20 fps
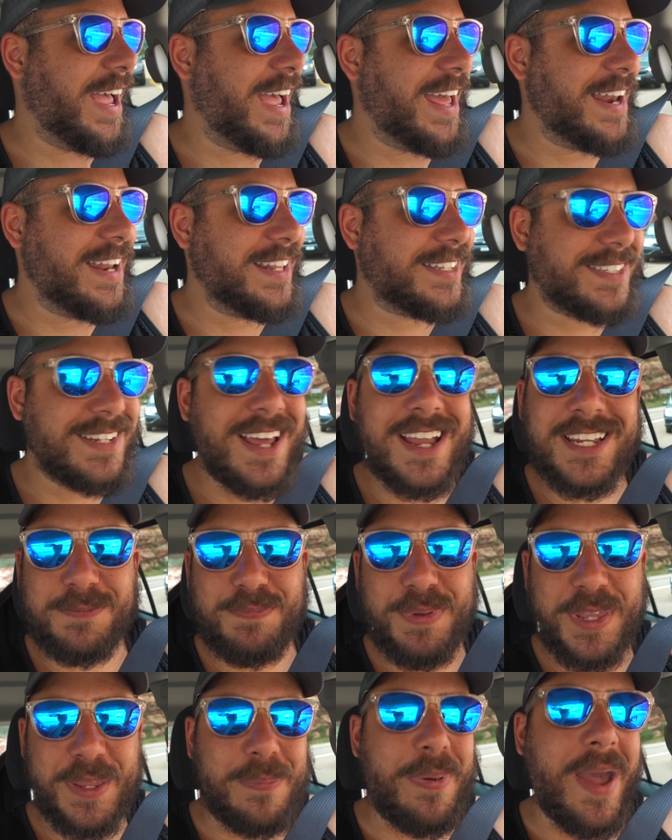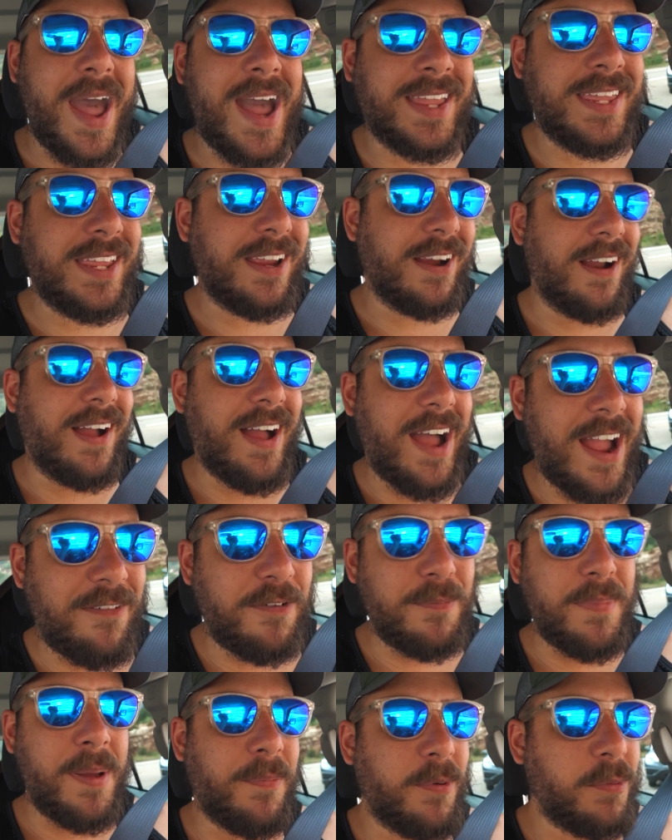And it's nice being back here. I
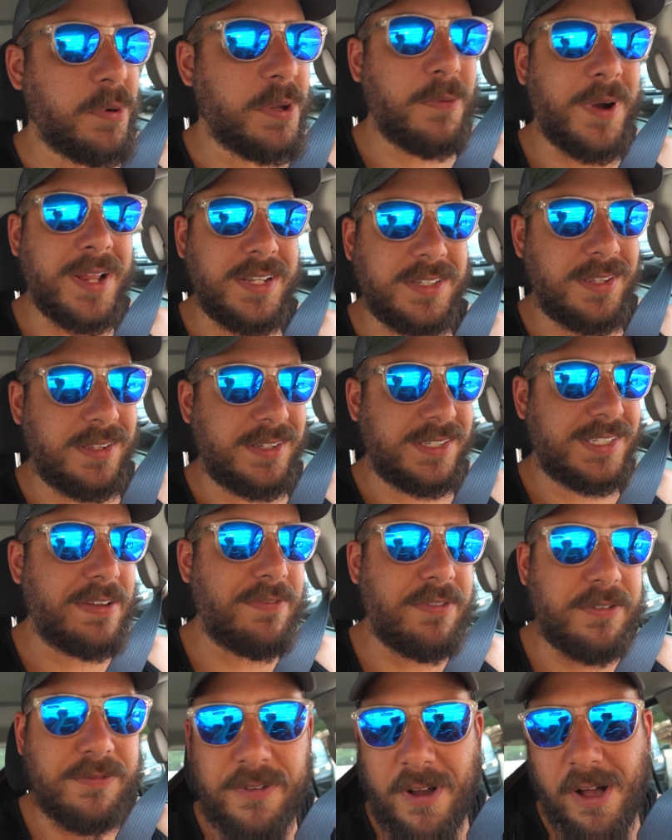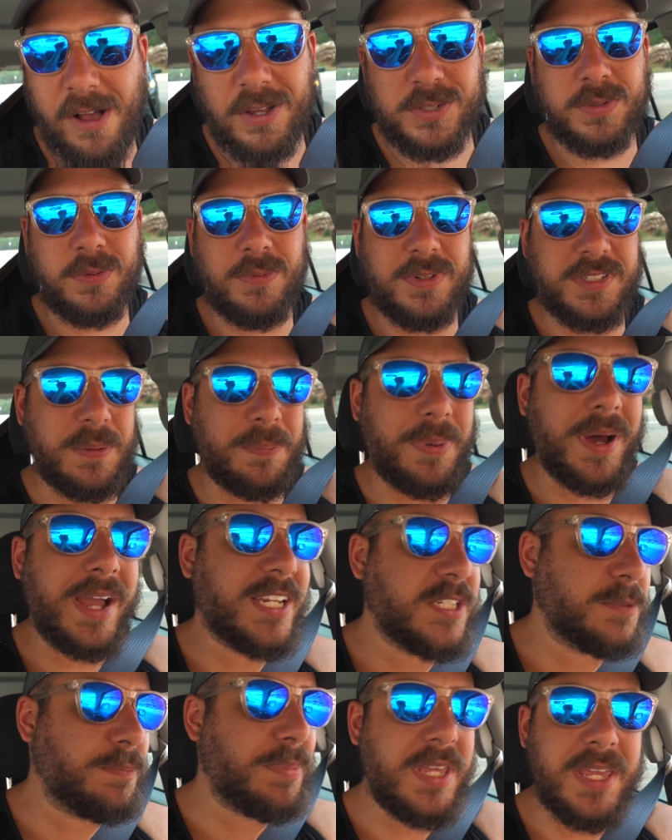remember we went to Seven Falls, we went to
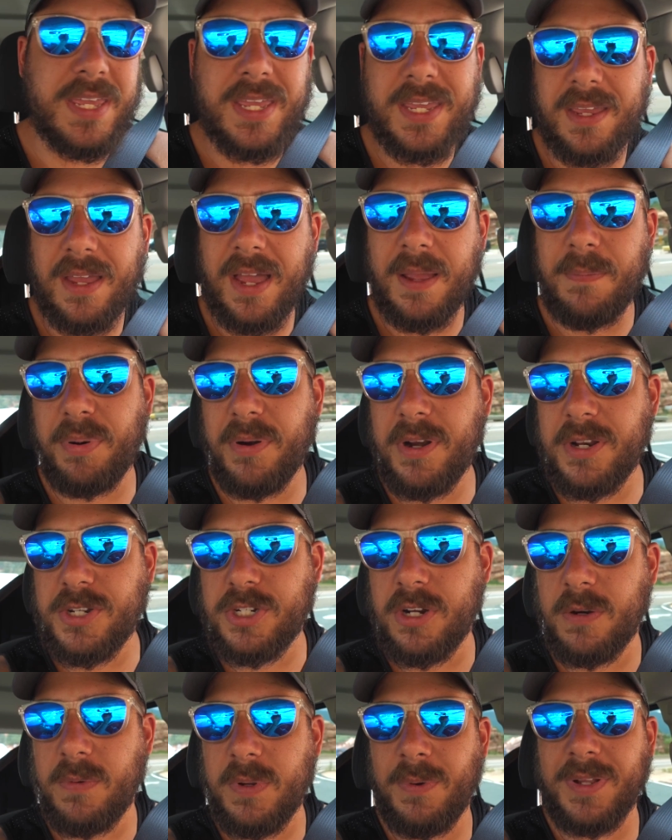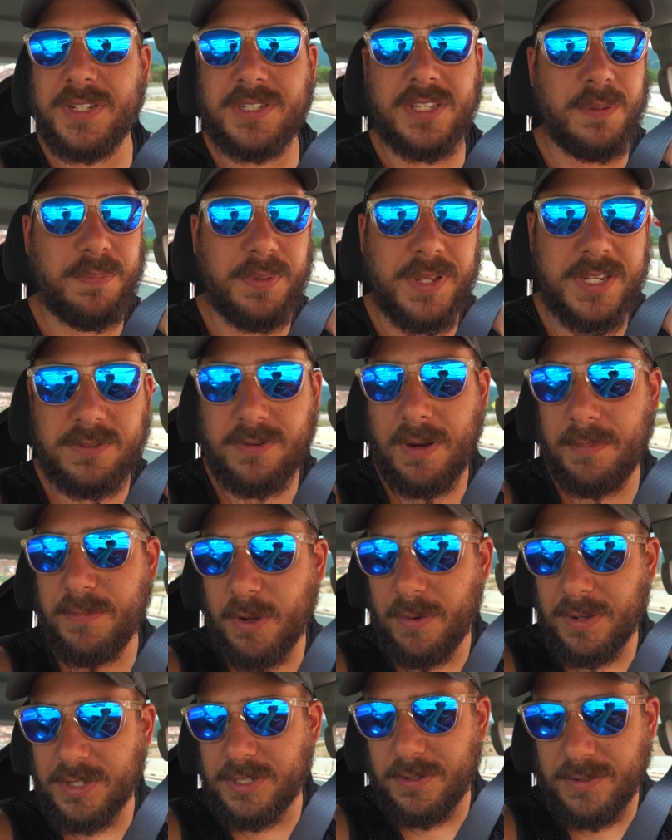Pikes Peak. I'm pretty sure we went to the place where I'm
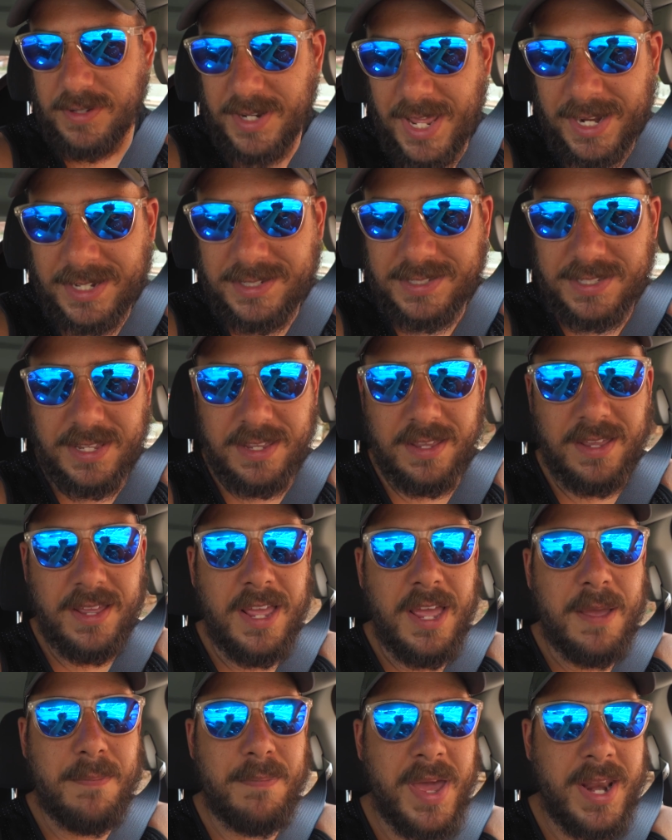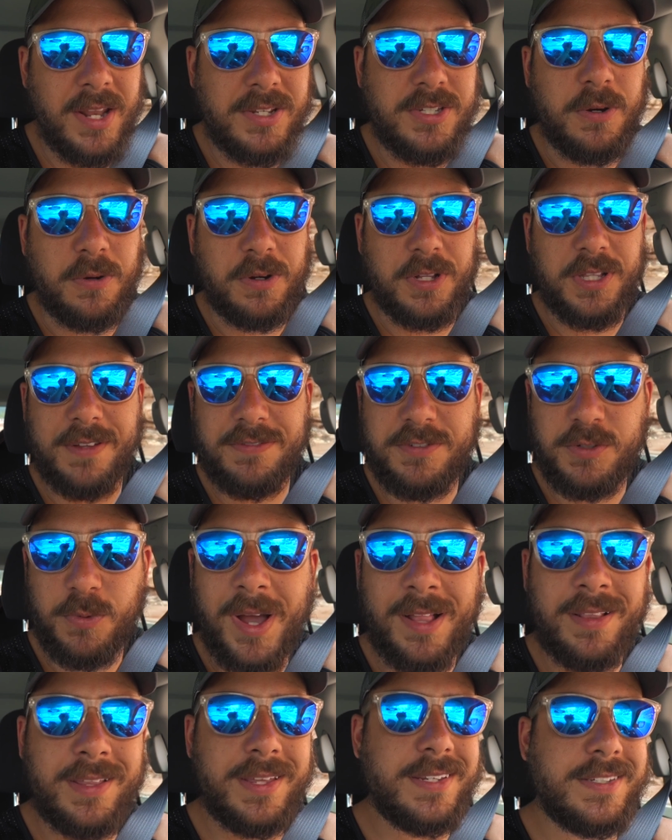going to next, the Manitou Cliff
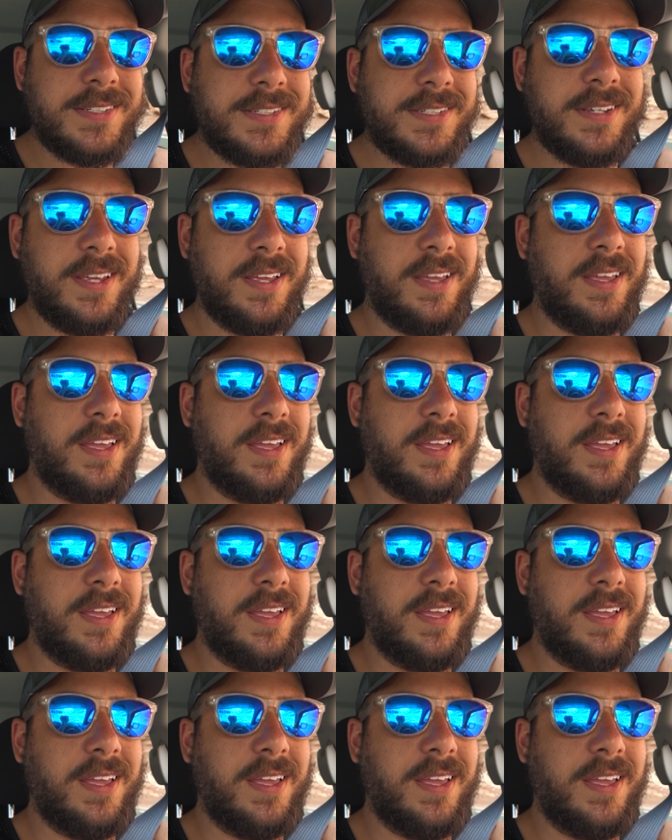Dwellings.